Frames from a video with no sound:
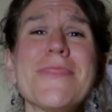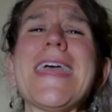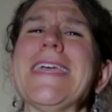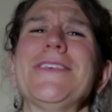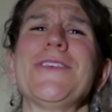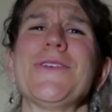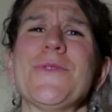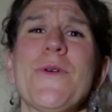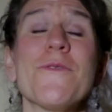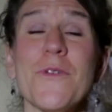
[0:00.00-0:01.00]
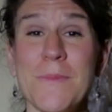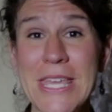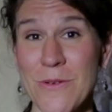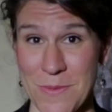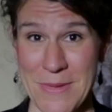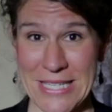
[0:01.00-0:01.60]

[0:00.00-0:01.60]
Thank you for being with me